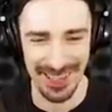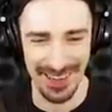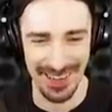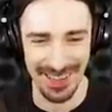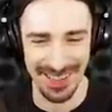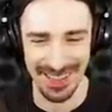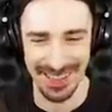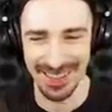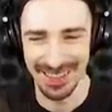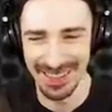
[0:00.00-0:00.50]

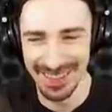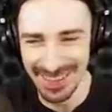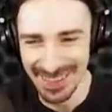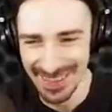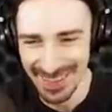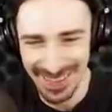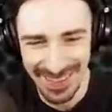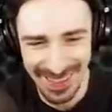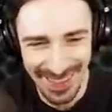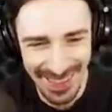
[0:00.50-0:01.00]
got it.
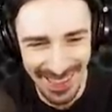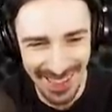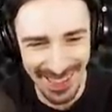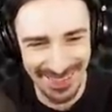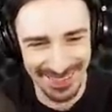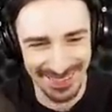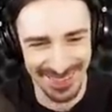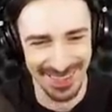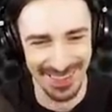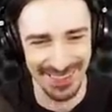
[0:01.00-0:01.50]

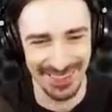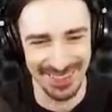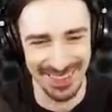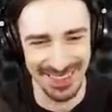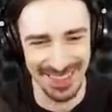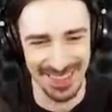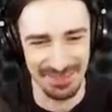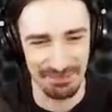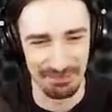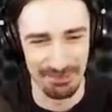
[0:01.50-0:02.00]
Literally,
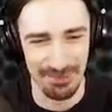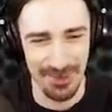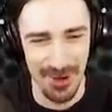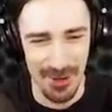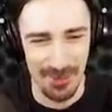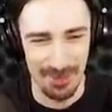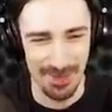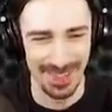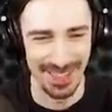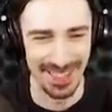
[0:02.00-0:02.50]
the
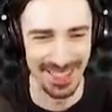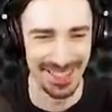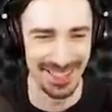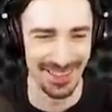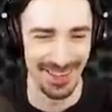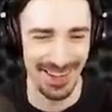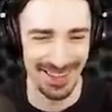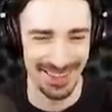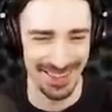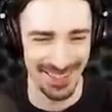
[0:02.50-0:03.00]
moment it got